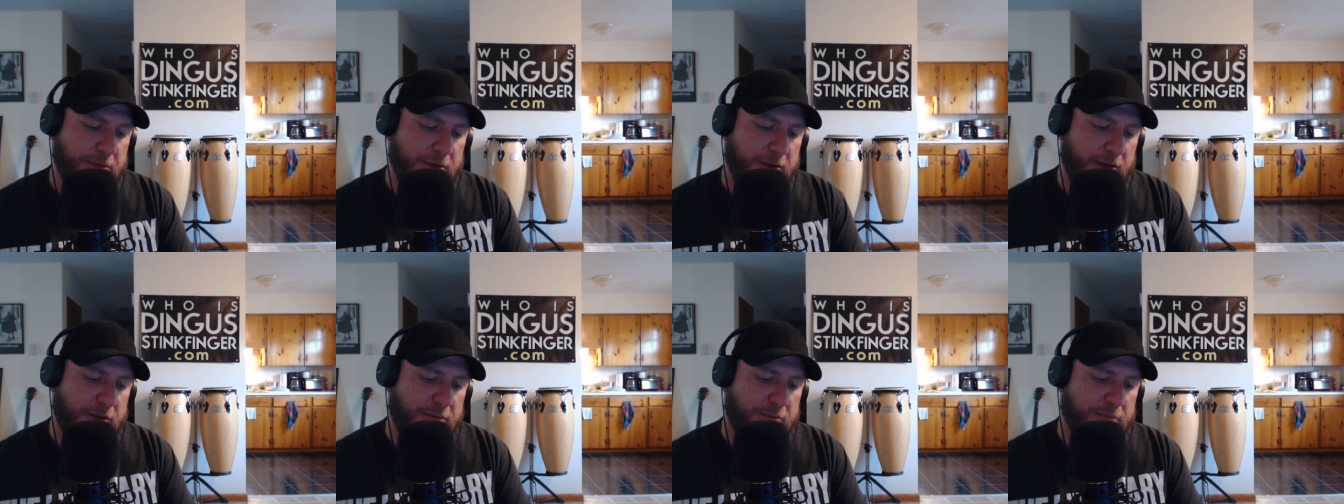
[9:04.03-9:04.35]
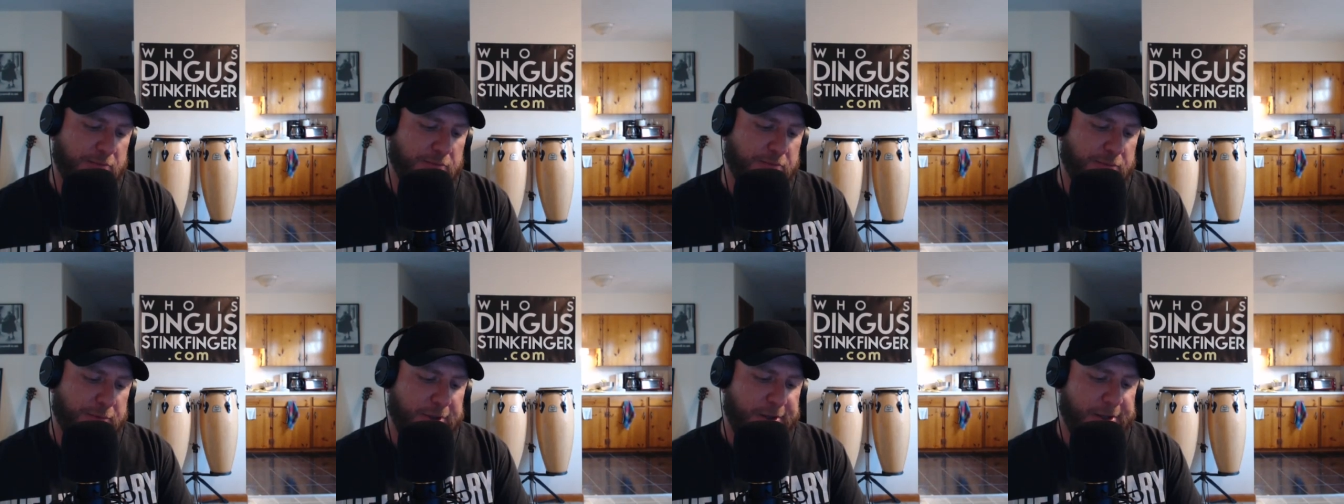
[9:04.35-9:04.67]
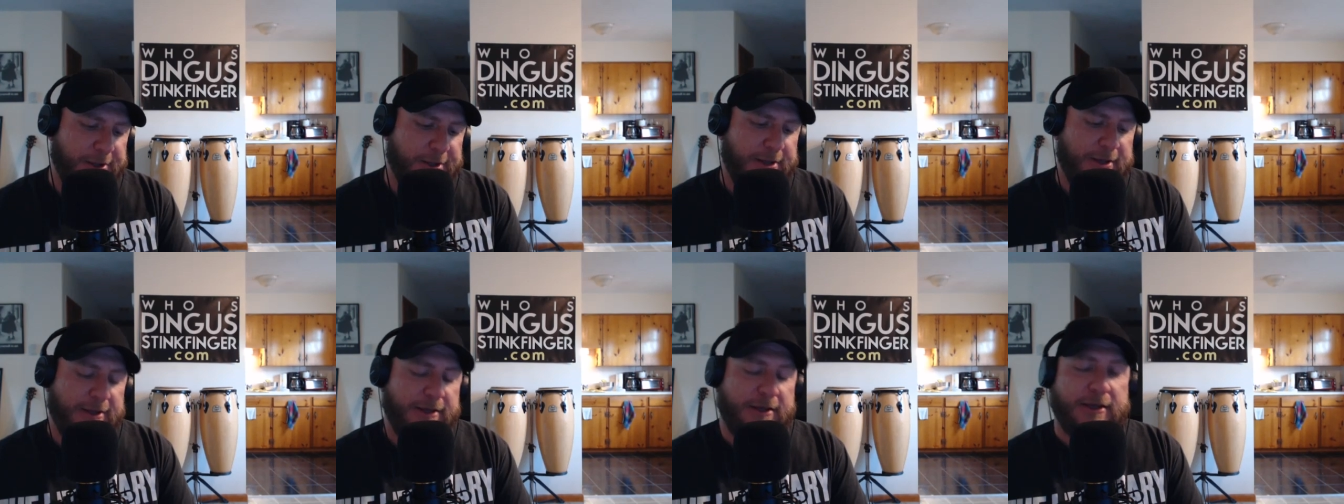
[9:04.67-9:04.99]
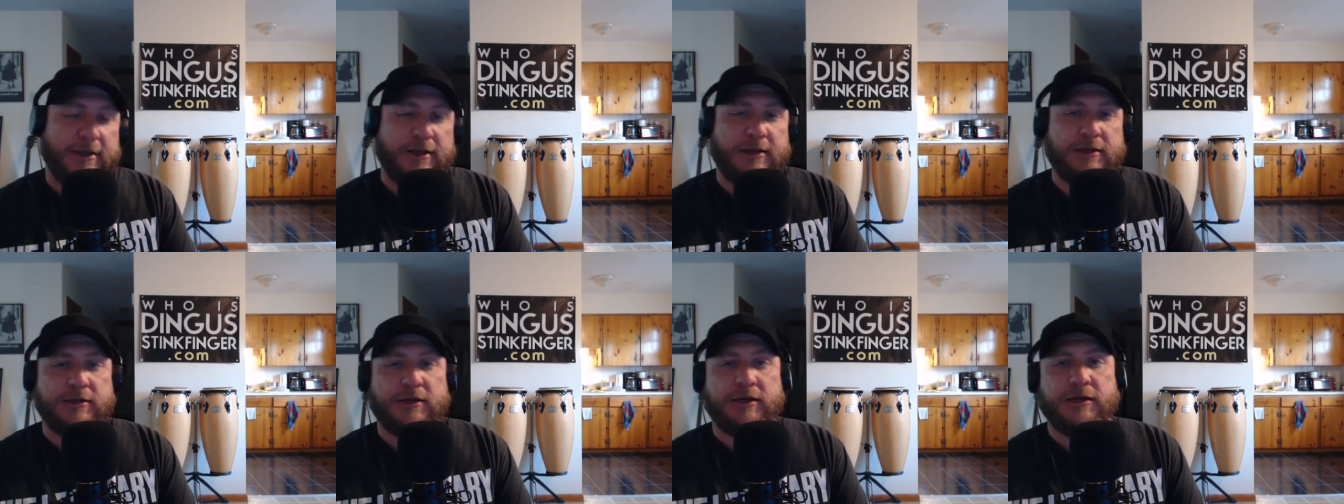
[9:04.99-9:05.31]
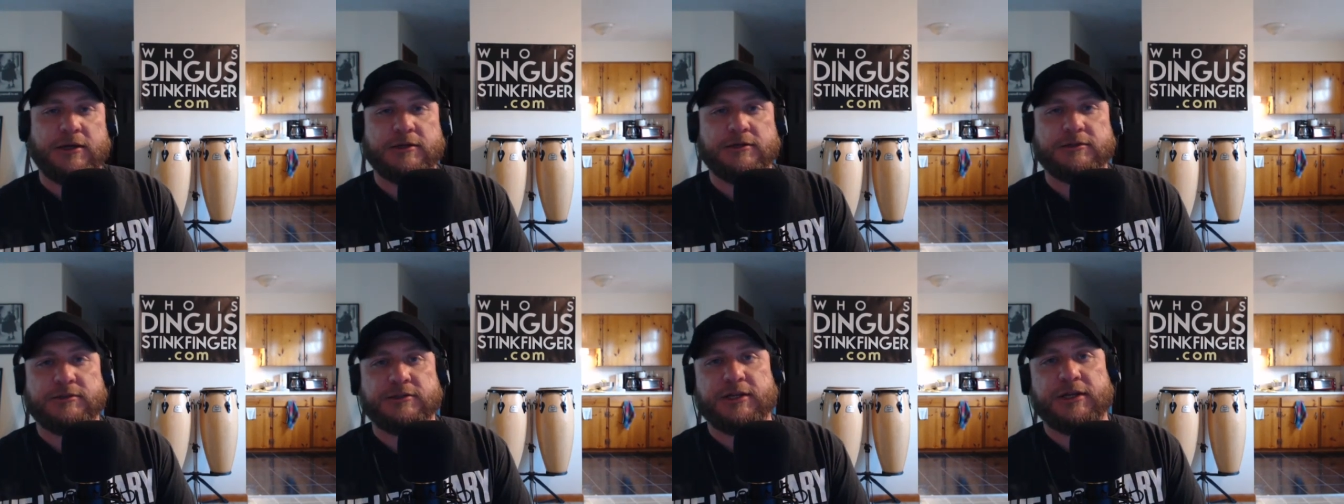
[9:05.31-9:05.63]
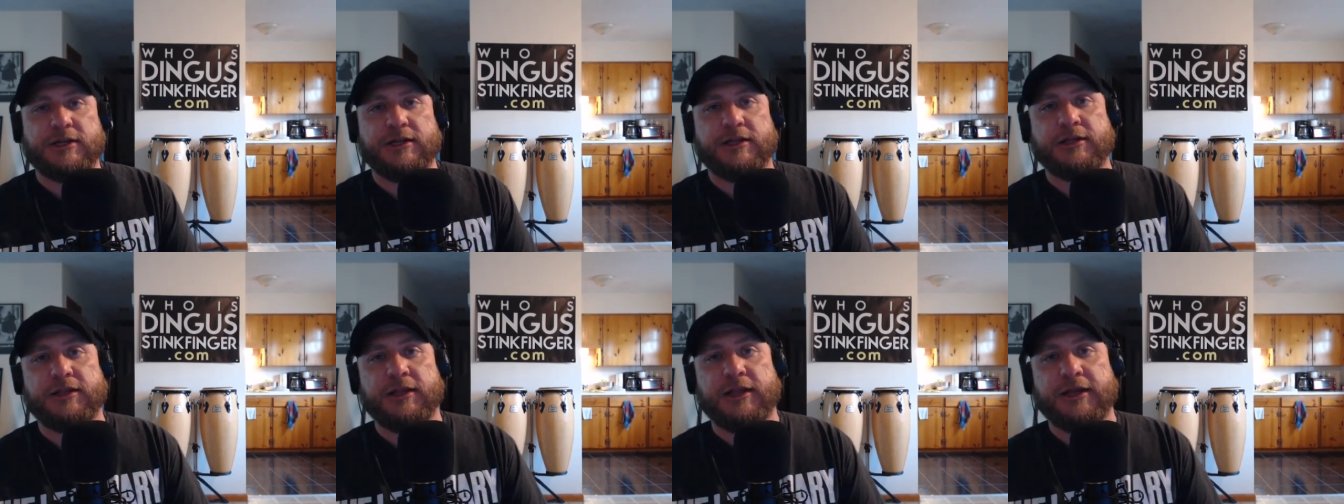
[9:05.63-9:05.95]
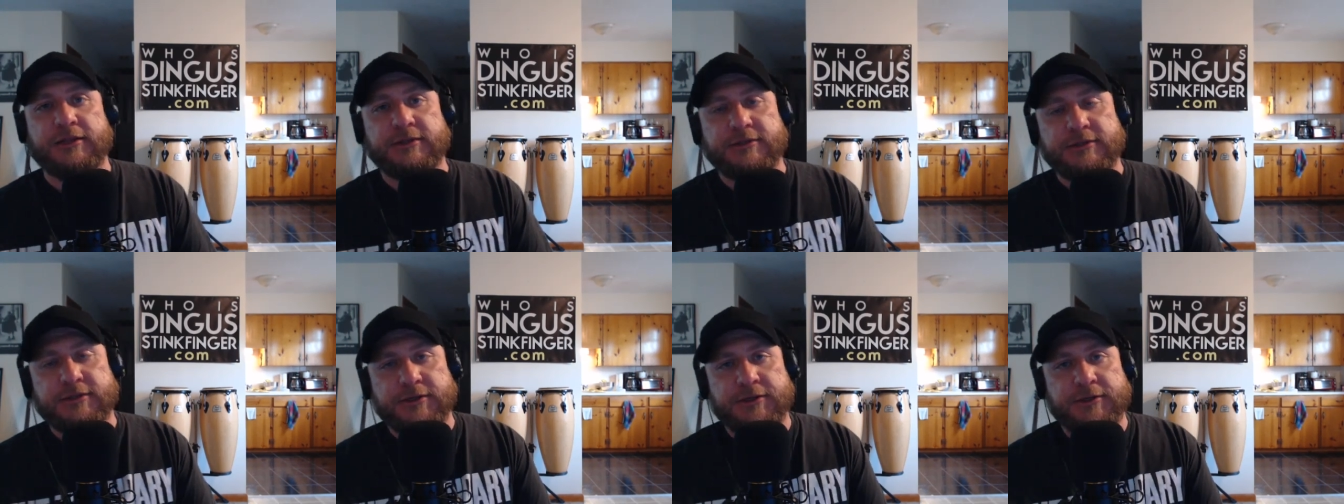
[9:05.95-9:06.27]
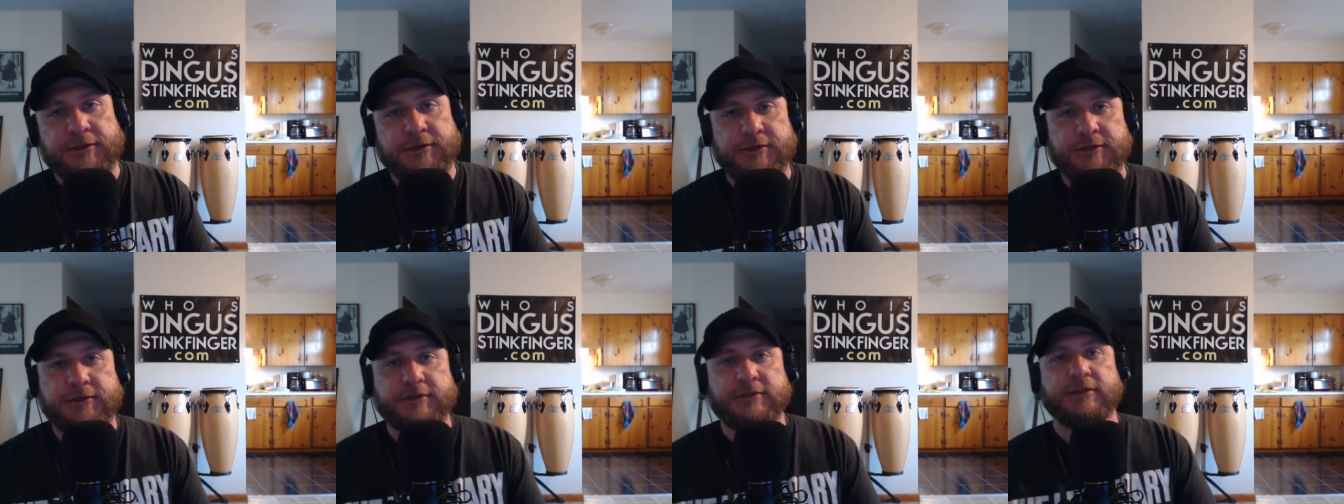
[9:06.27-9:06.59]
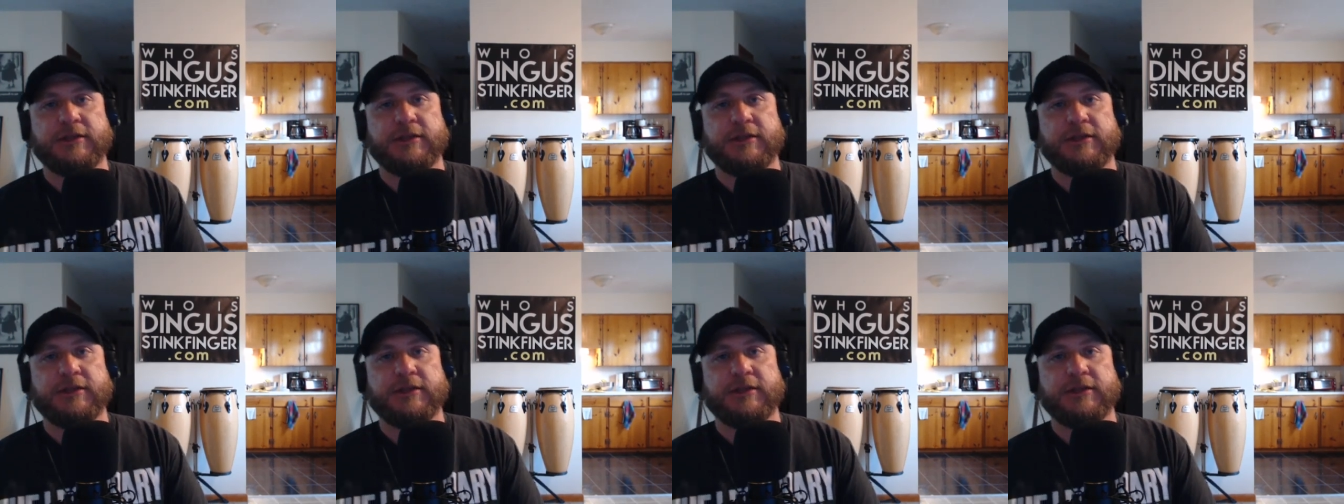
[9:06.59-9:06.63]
up and said he'd like to